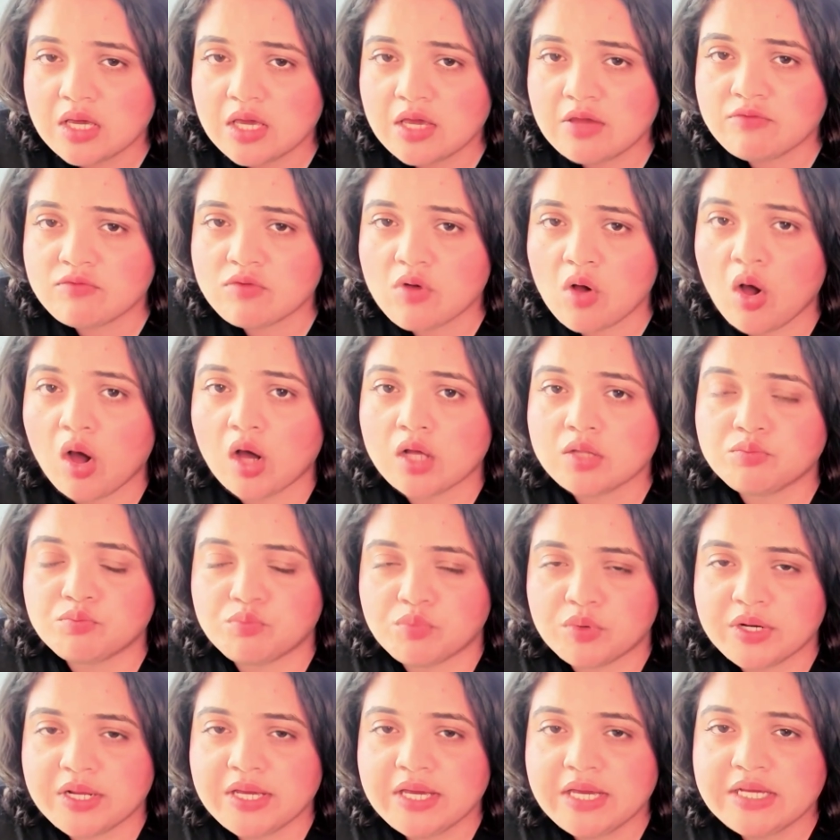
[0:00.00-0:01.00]
If auth
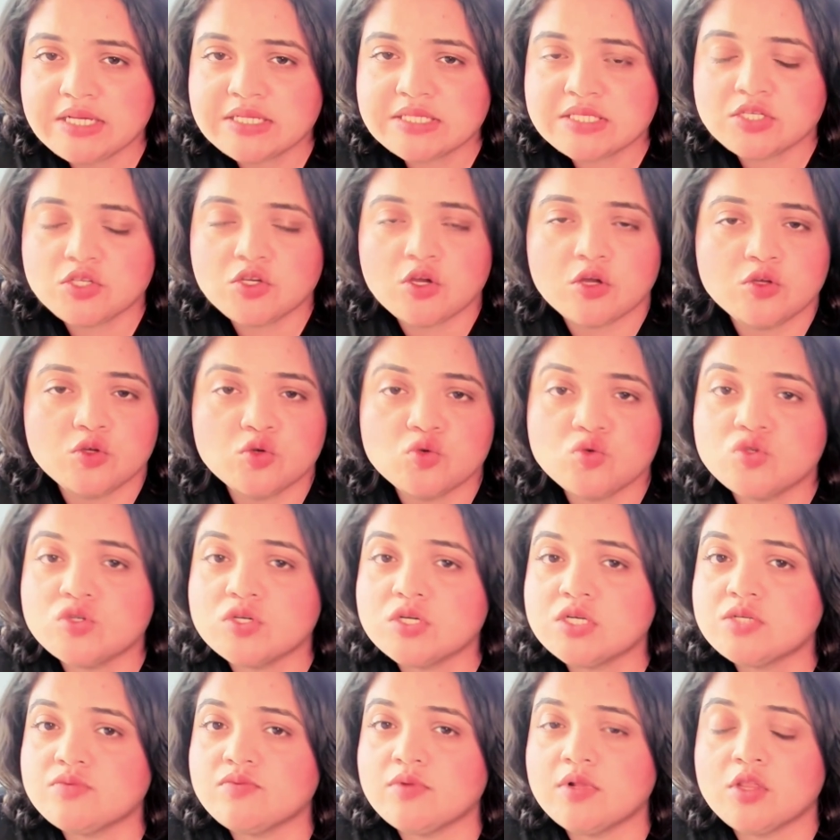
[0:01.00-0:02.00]
breaks, your
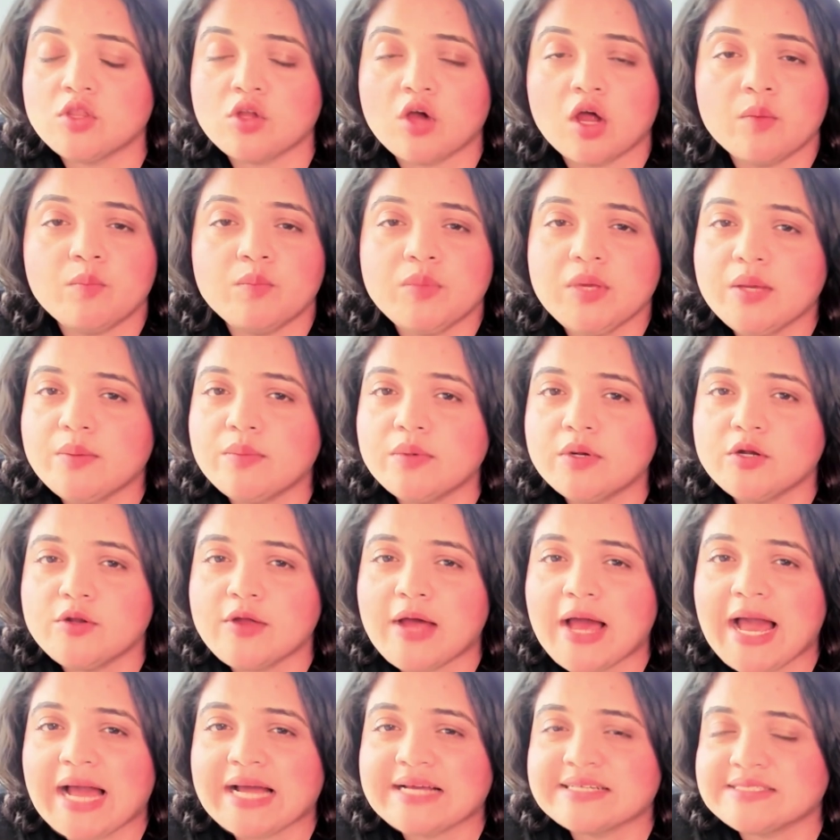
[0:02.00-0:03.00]
users will not be able
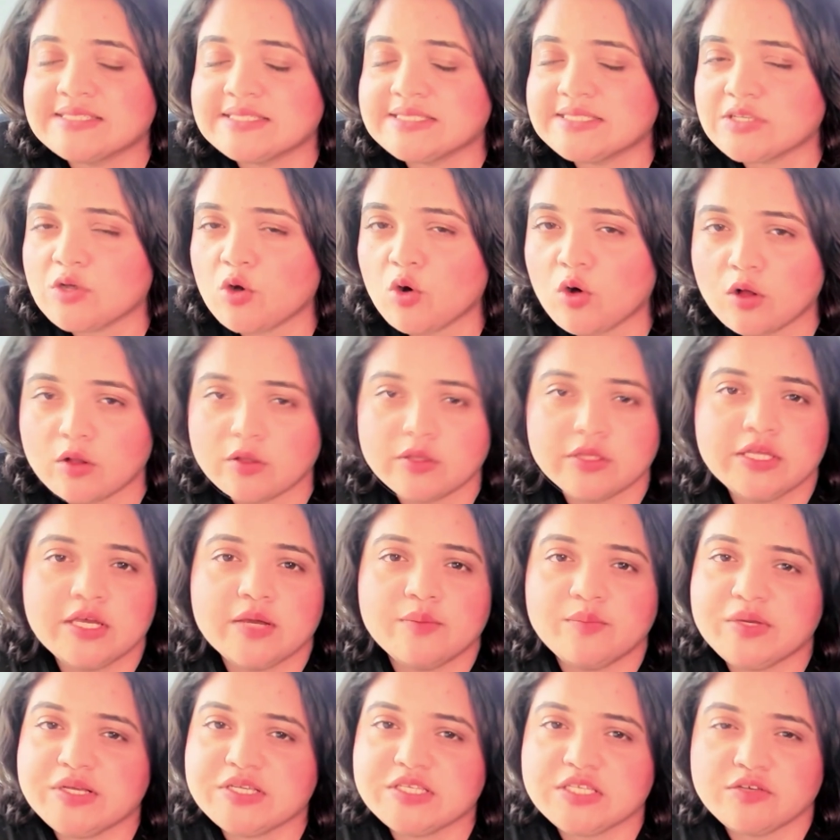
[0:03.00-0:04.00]
to access all the
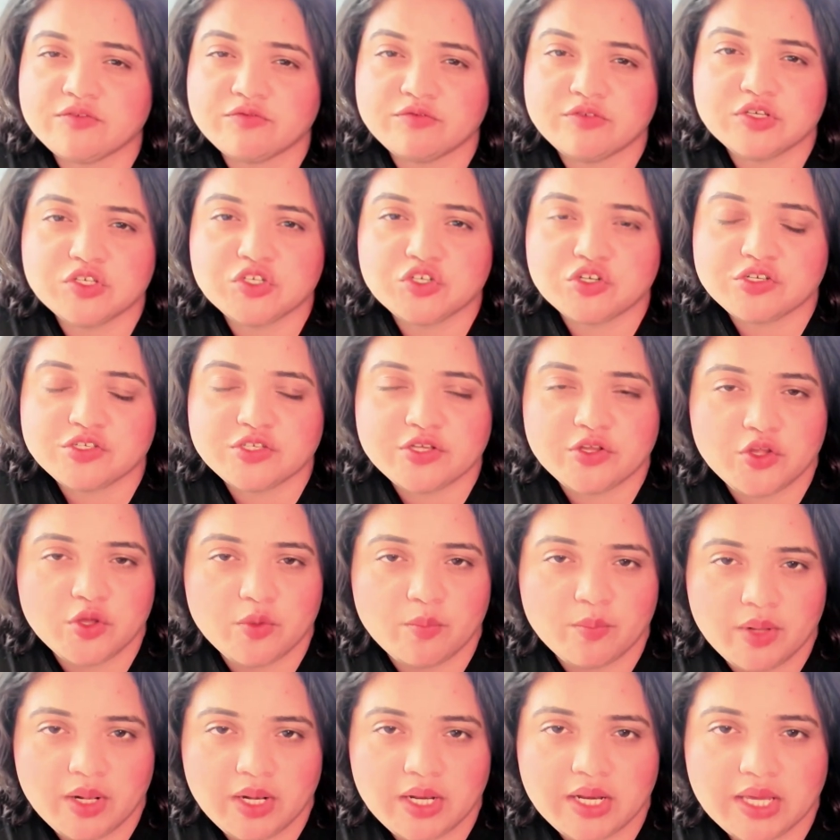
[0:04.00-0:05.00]
amazing features that you're
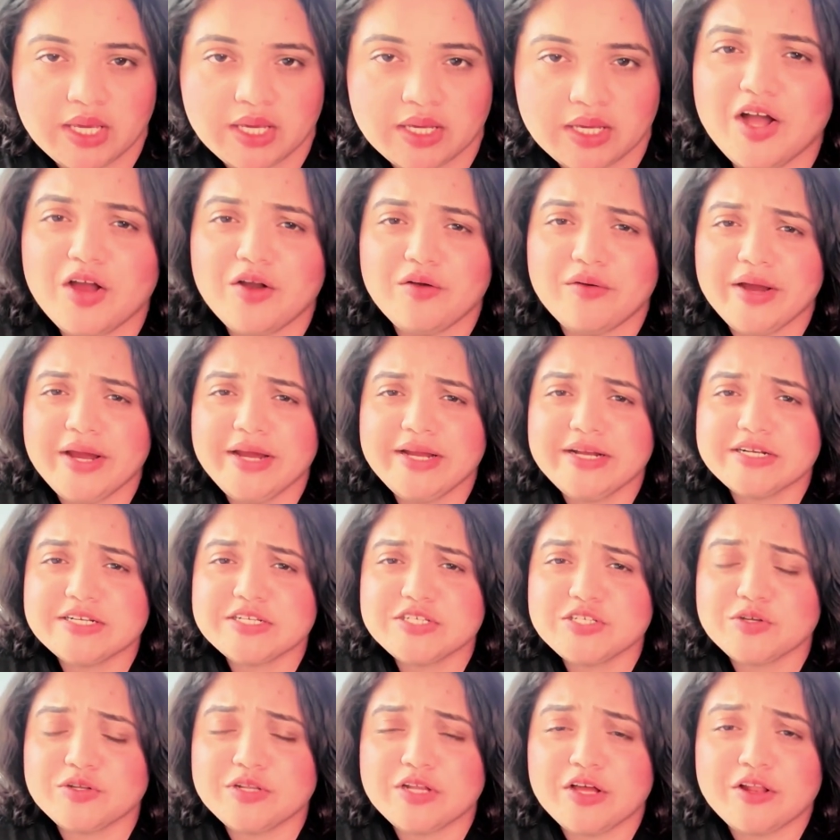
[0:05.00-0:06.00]
building. Alright,
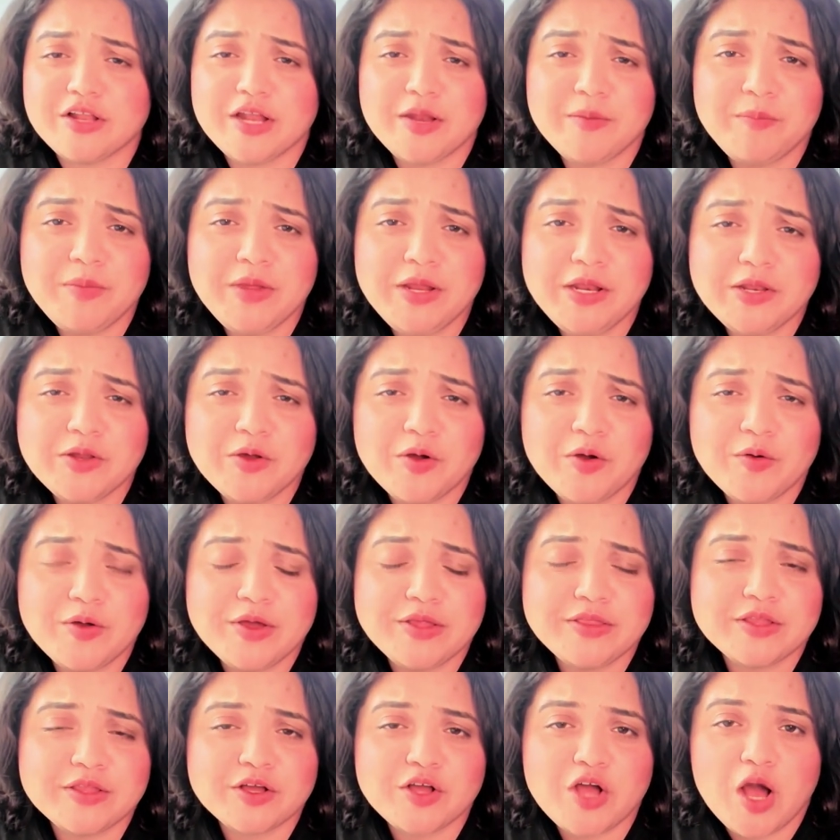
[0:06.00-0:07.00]
so now let me know
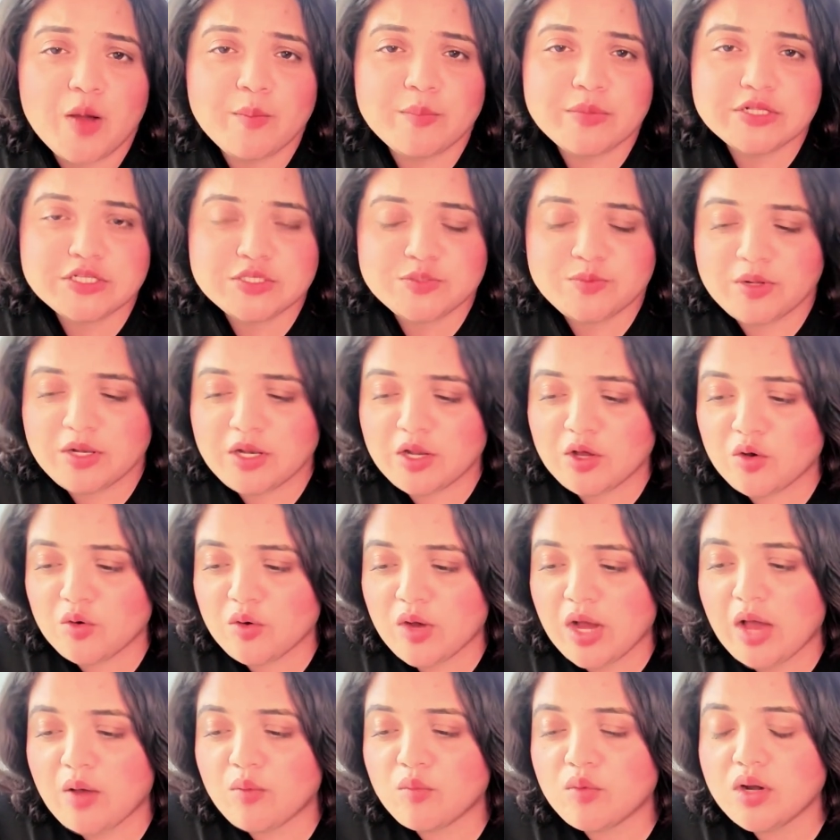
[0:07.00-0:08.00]
in the comments below.
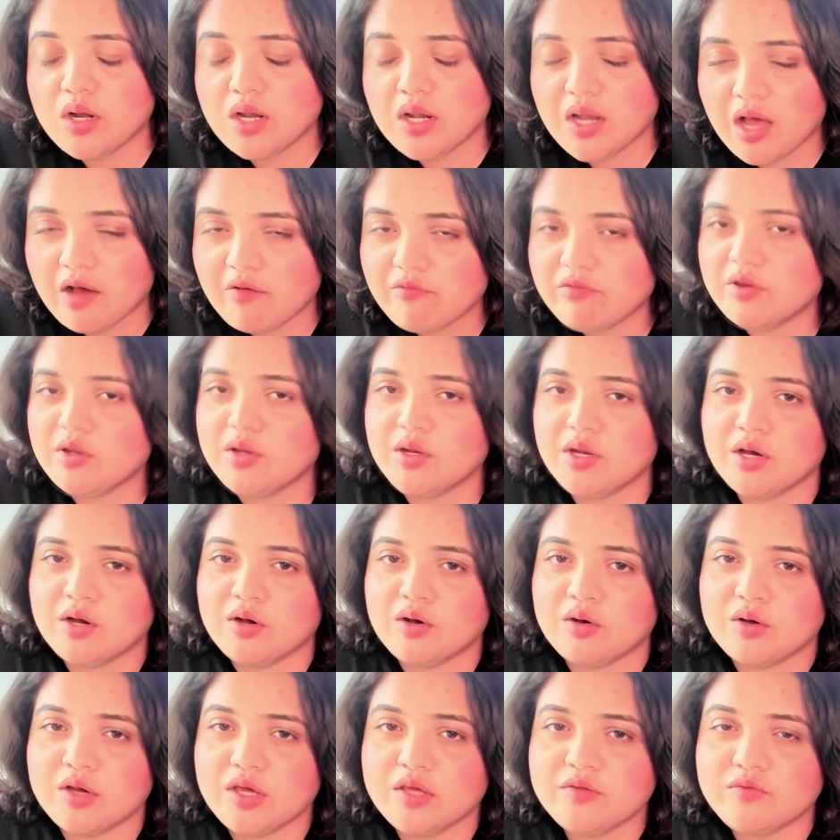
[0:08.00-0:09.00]
I would love to
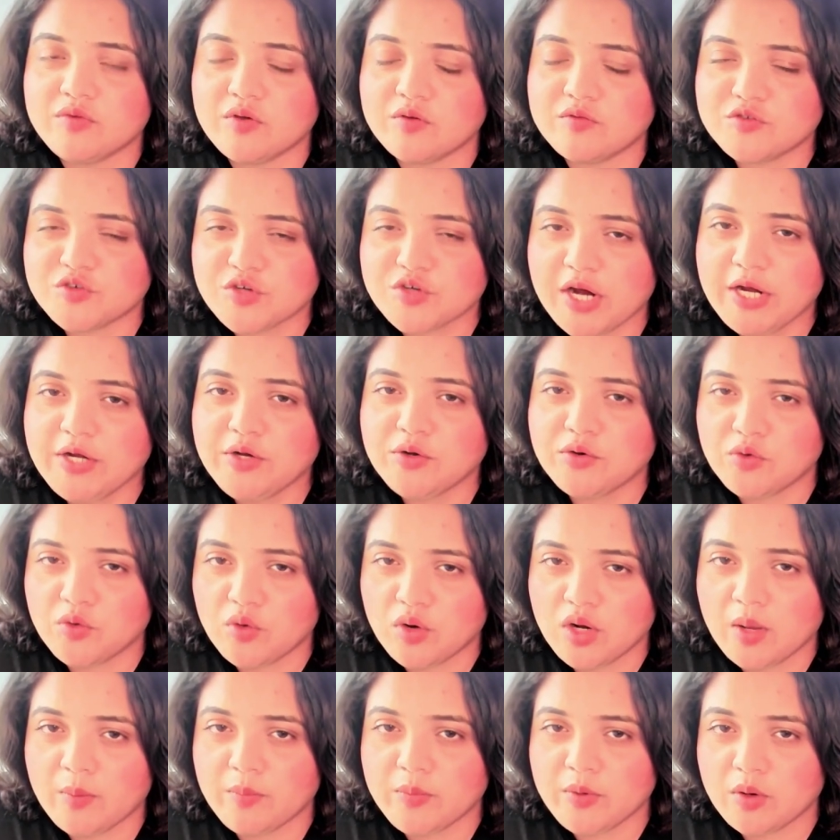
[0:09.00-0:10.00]
know if you've tried to
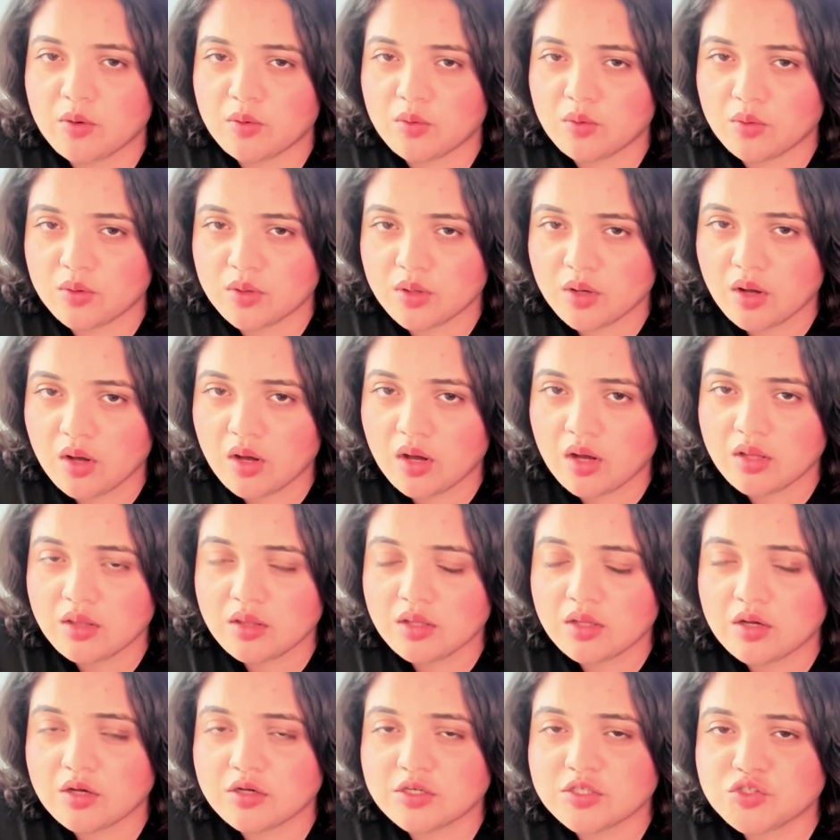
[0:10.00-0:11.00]
roll up your own auth
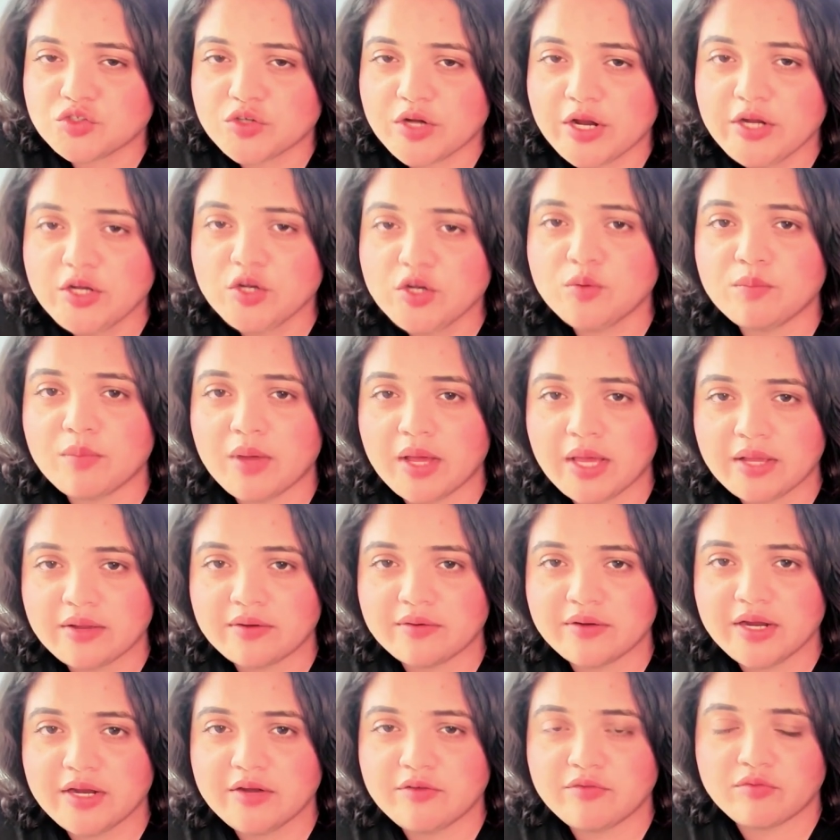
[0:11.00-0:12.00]
or tried to
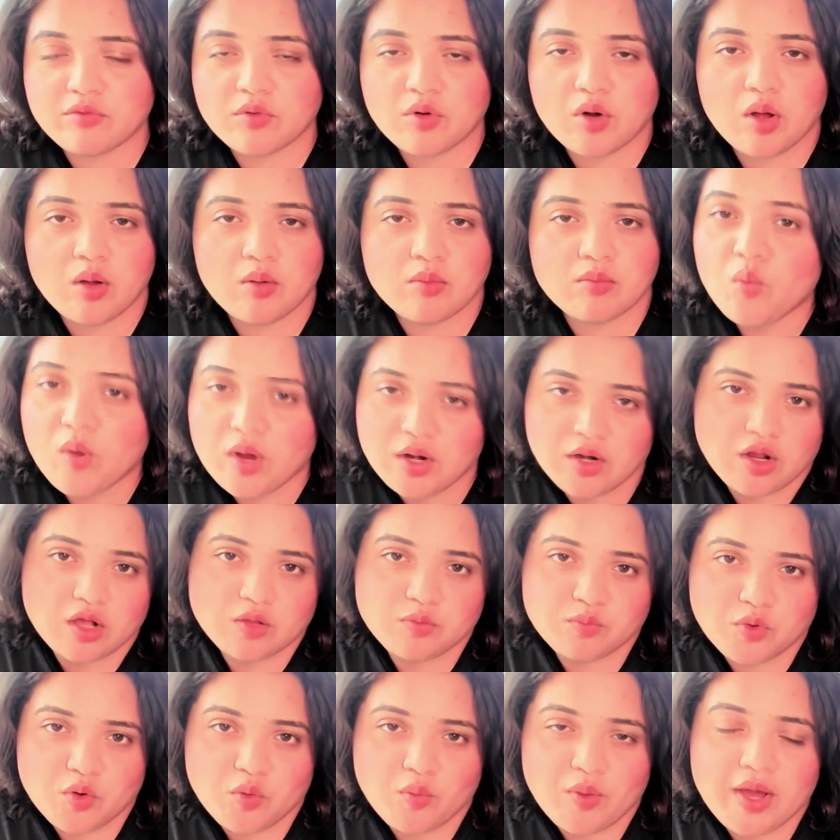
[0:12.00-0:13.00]
migrate from one
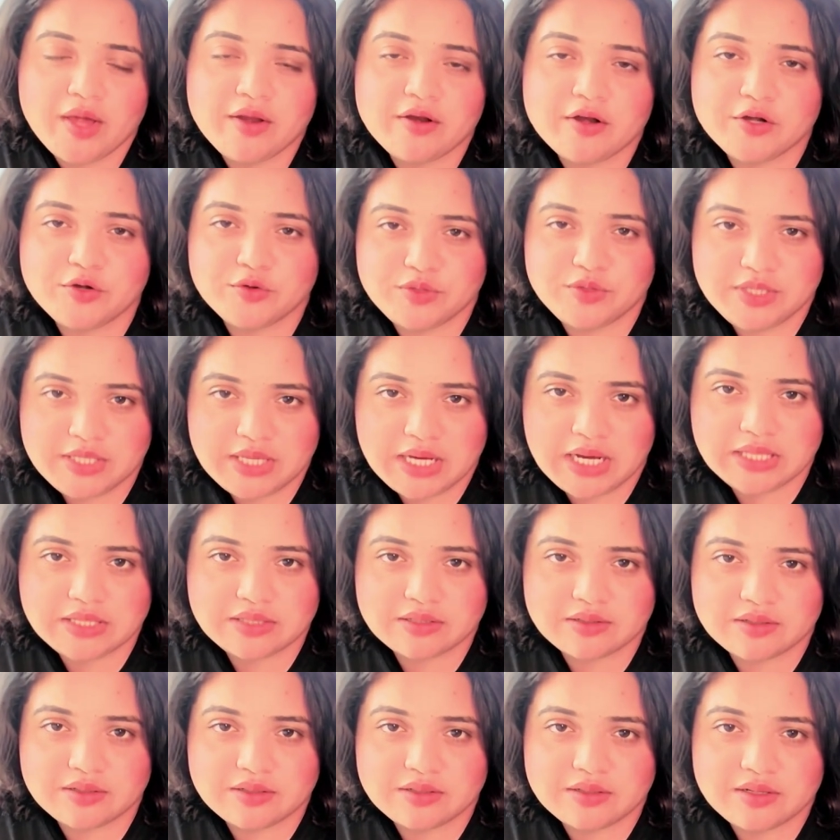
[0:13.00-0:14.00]
auth provider to the
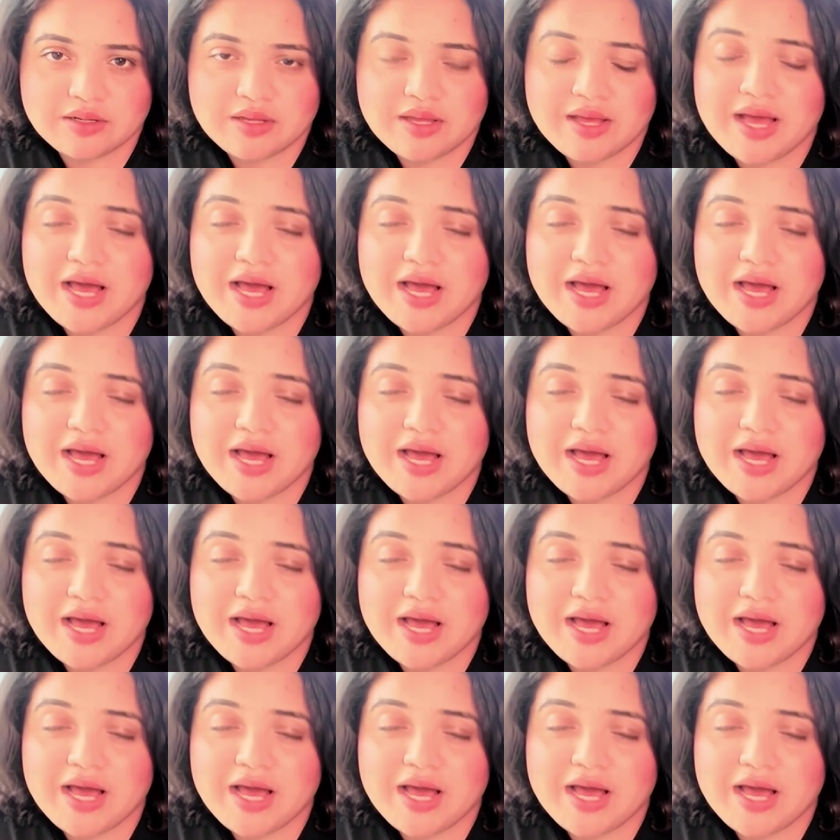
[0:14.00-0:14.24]
other.